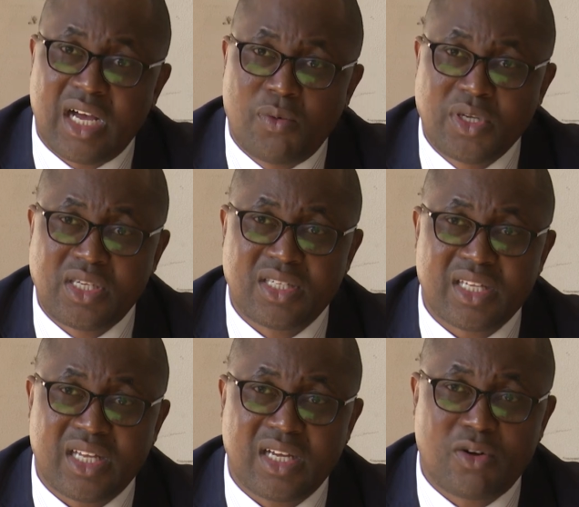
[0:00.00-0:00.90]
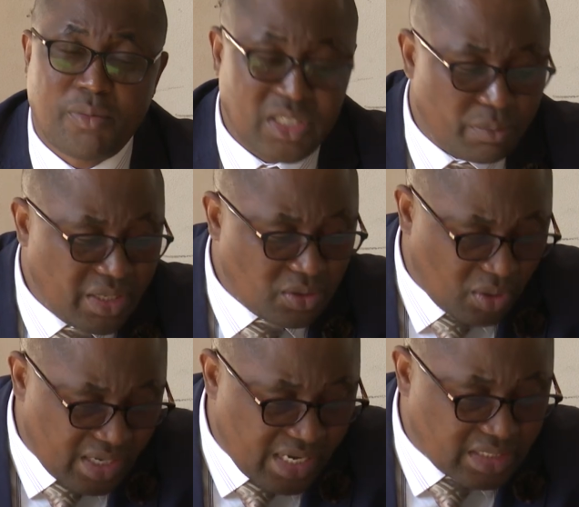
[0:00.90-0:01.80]
which is a community-based
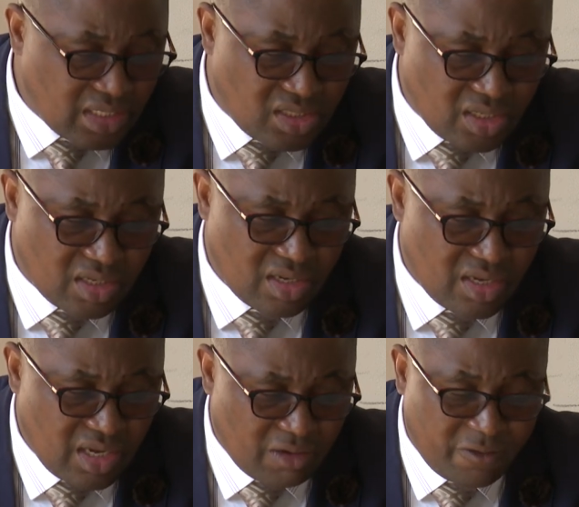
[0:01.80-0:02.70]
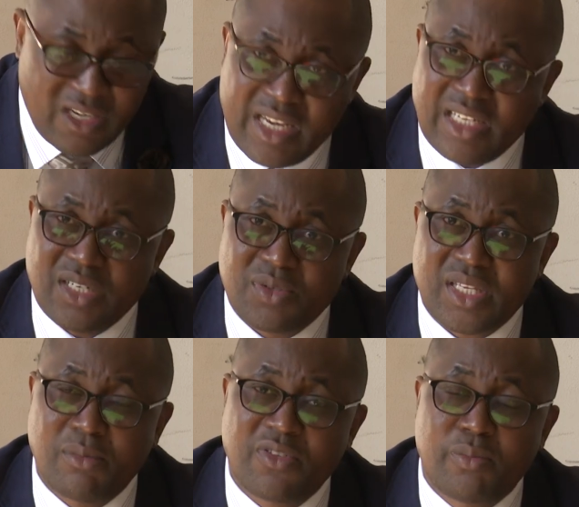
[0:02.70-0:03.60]
organization affiliated to
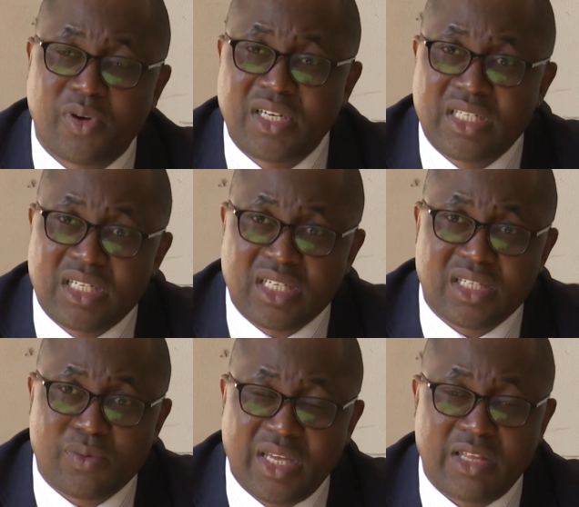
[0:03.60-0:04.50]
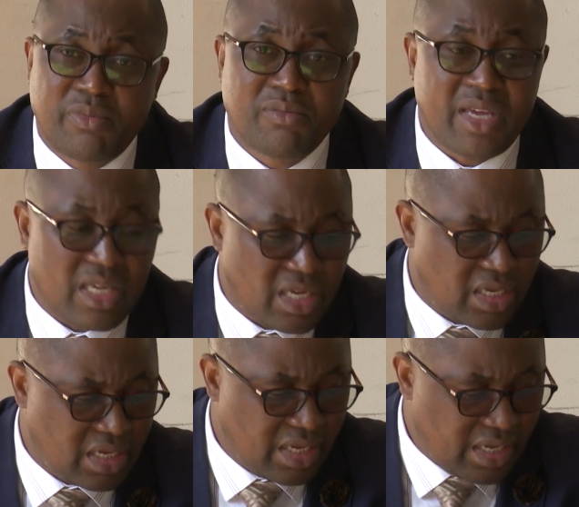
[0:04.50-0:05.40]
some of the politicians, where they've been
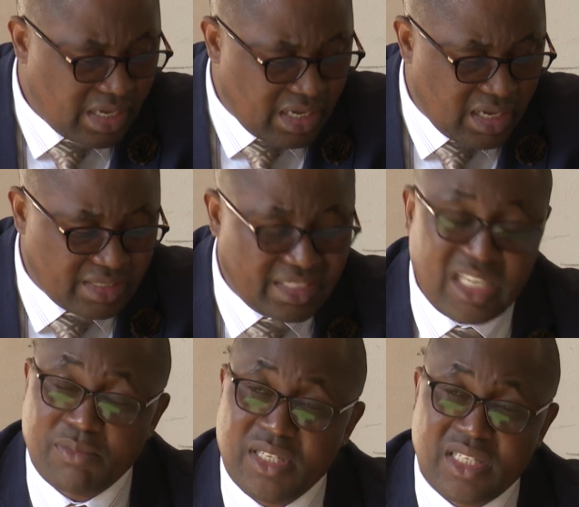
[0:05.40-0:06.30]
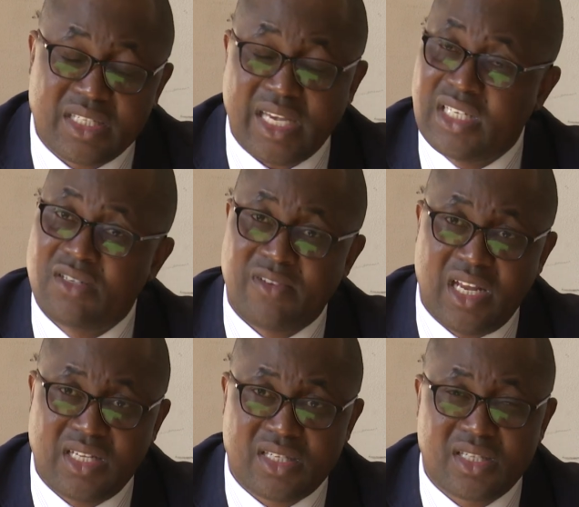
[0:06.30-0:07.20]
making statements inciting
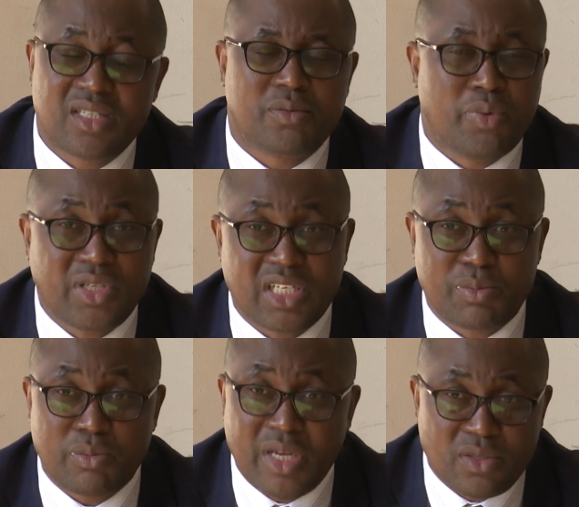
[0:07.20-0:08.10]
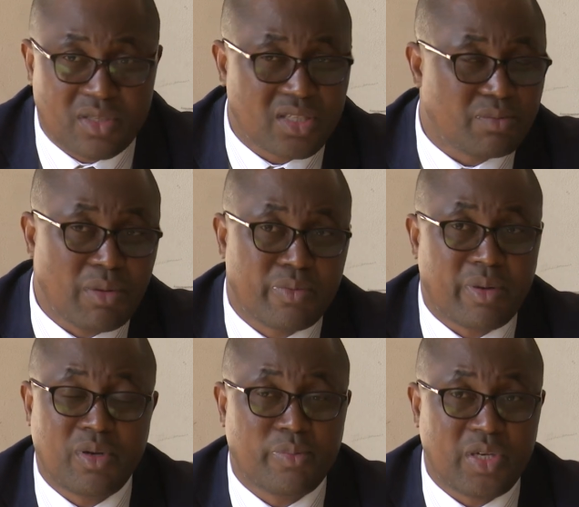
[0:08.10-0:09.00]
violence. This report has been made to the Zimbabwe
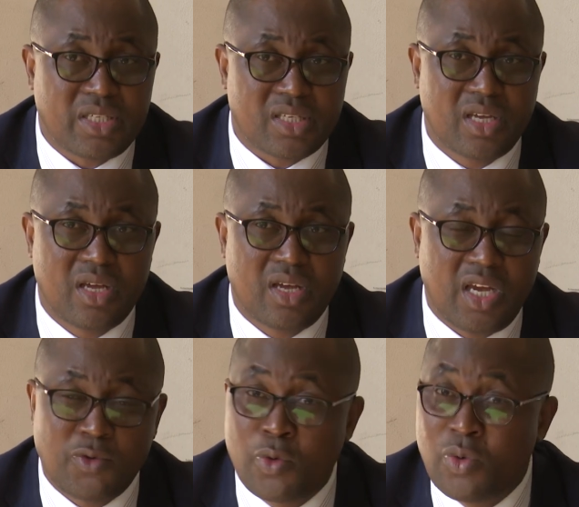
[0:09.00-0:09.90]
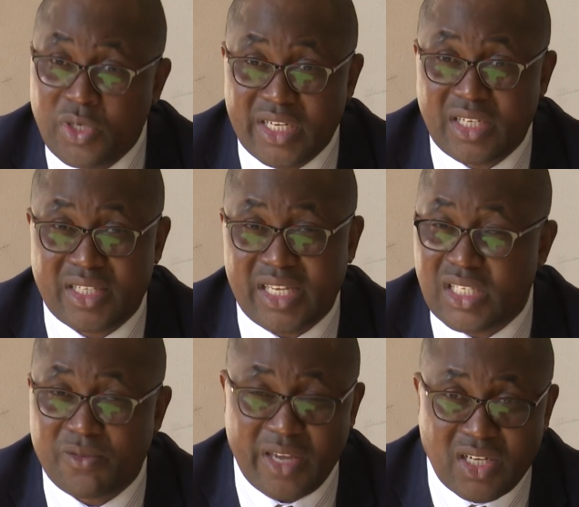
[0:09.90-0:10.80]
Public Police, and we will take
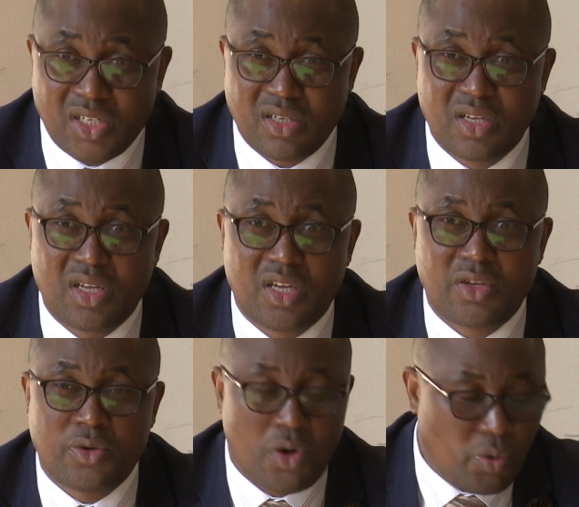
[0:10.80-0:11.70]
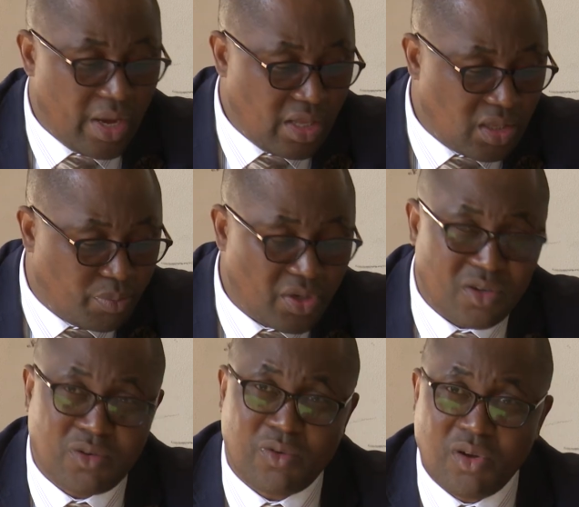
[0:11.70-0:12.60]
decisive action. You know, we are in the
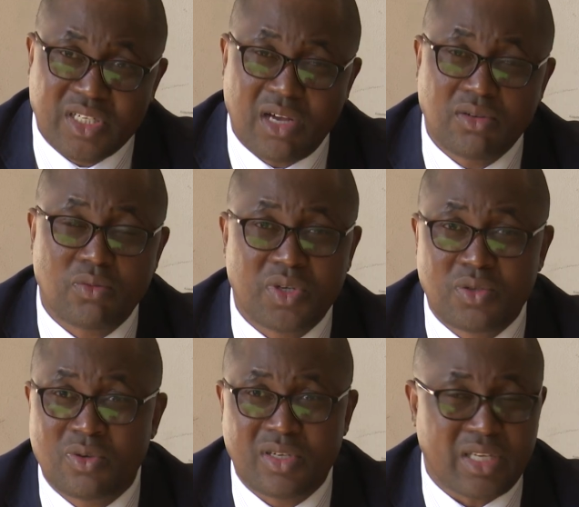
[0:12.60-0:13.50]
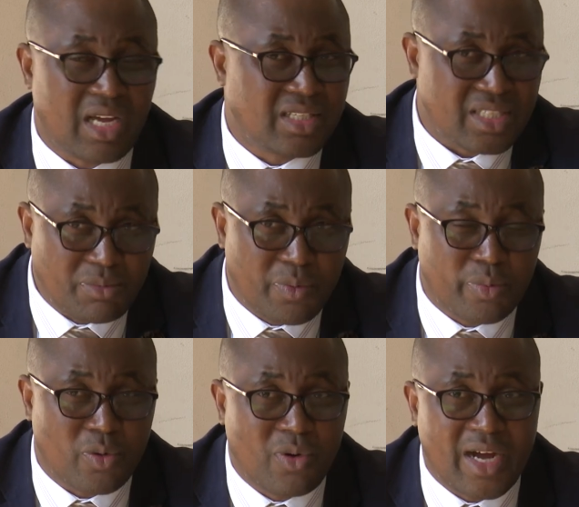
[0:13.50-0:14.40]
period of lockdown. We do not accept
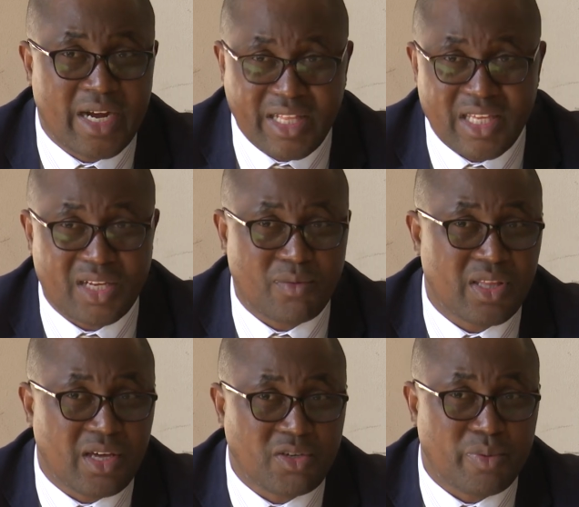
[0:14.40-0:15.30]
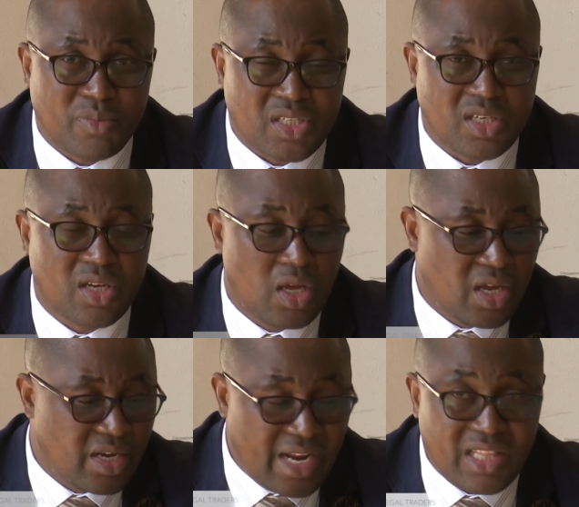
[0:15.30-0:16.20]
people who are gathering without permission.
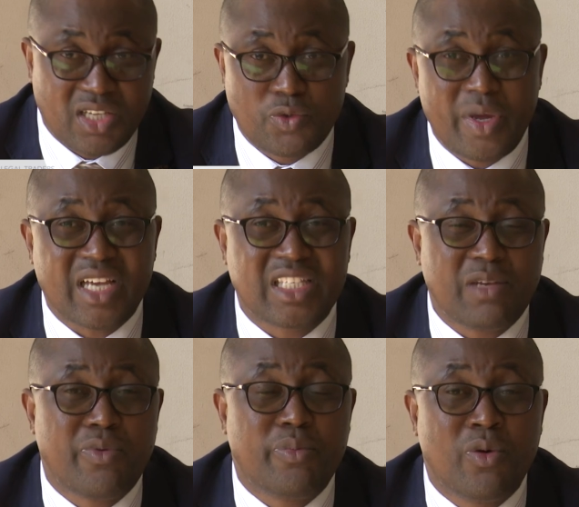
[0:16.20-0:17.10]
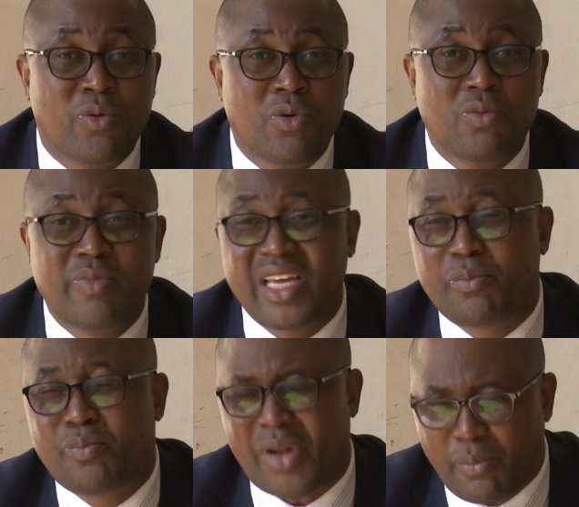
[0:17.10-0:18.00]
Neither do we accept people who
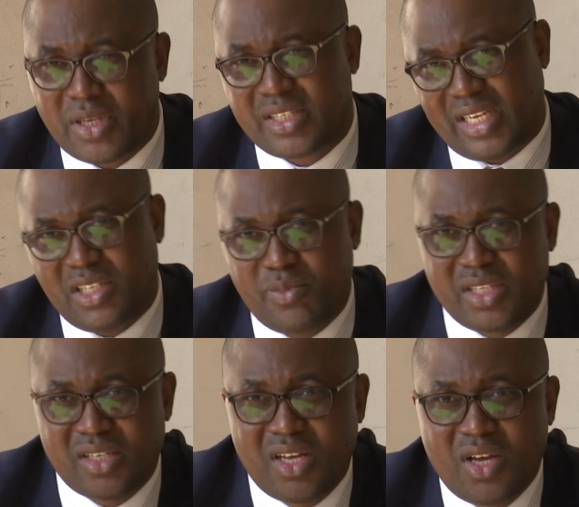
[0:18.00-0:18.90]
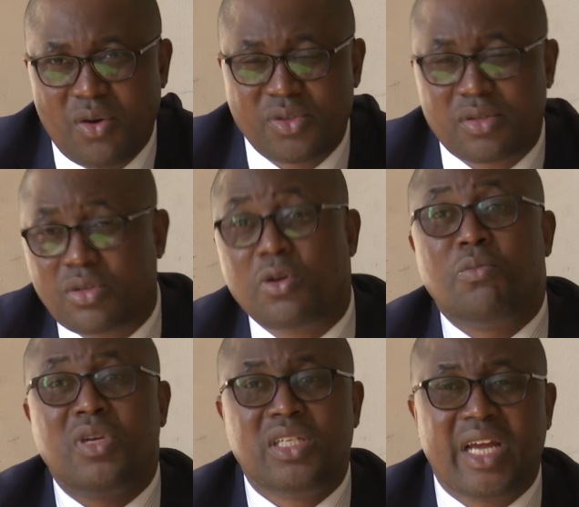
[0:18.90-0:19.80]
make public statements on social
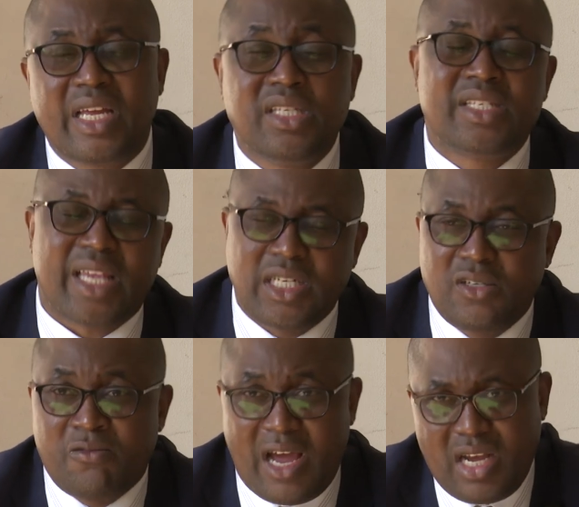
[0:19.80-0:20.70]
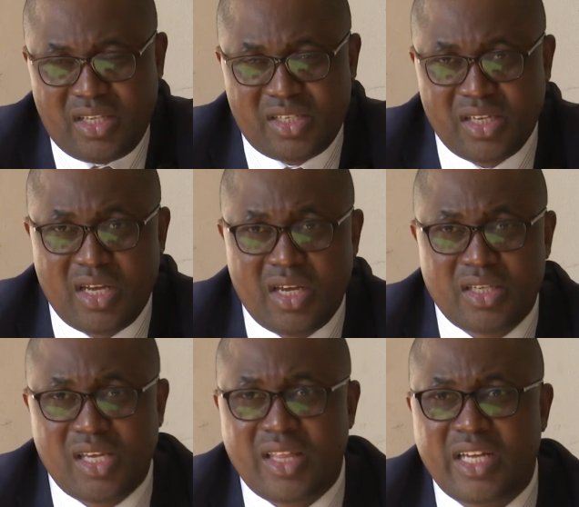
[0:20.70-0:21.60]
media inciting violence,
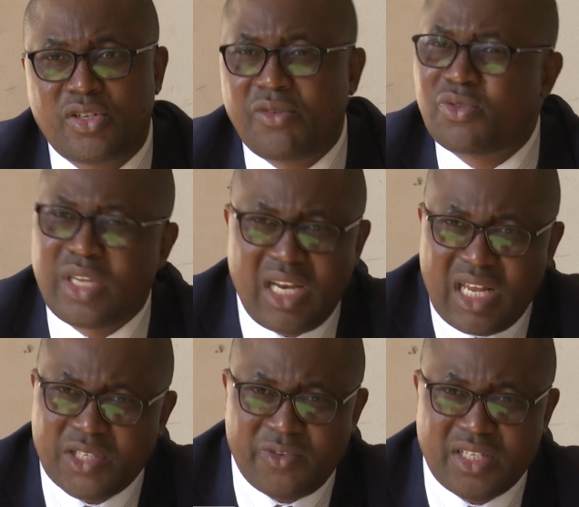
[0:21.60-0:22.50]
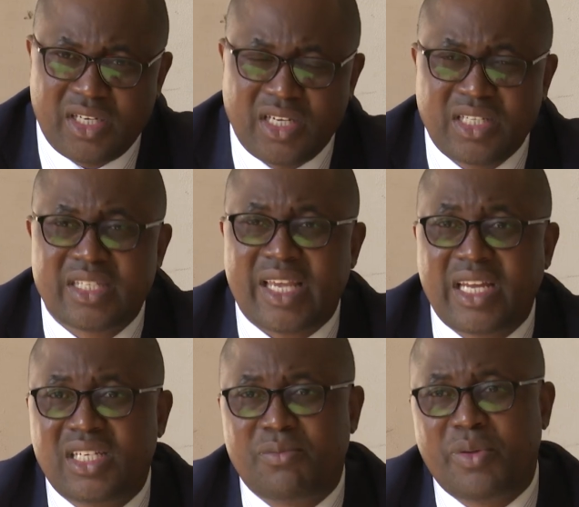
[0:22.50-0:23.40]
saying that you have to kill us first and
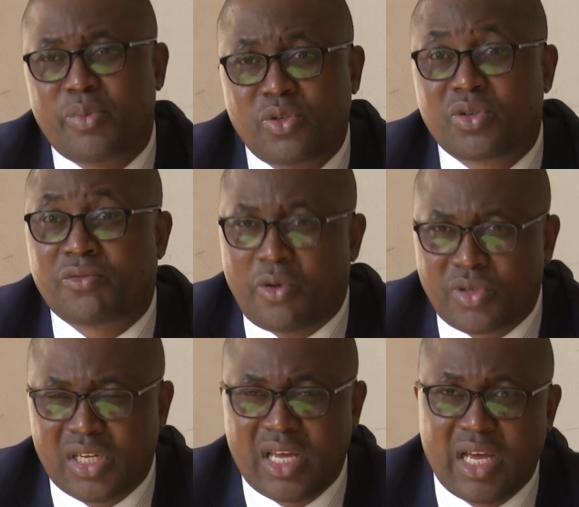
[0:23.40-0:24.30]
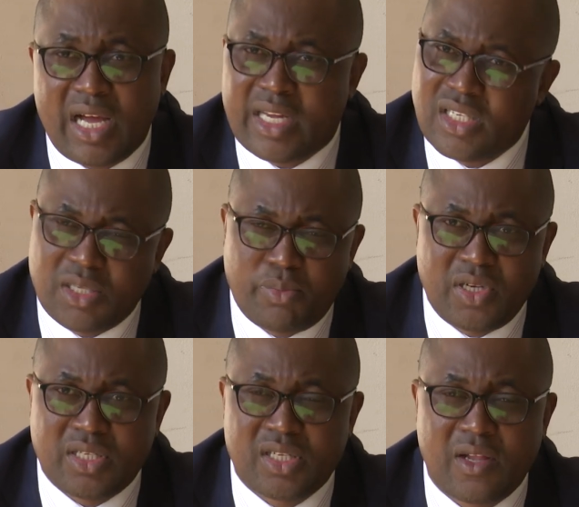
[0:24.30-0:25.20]
inciting people to revolt against the
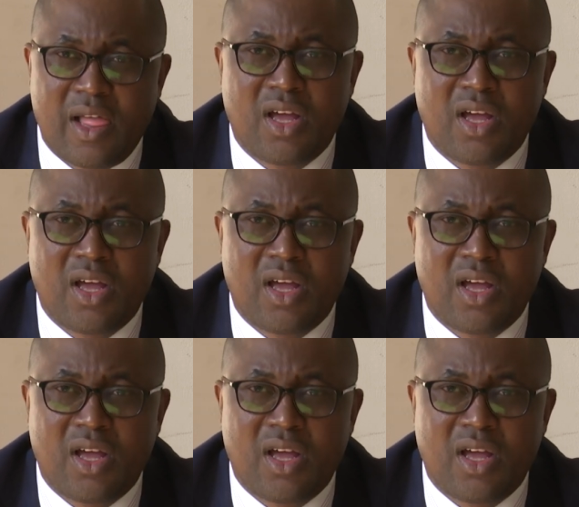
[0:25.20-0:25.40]
police.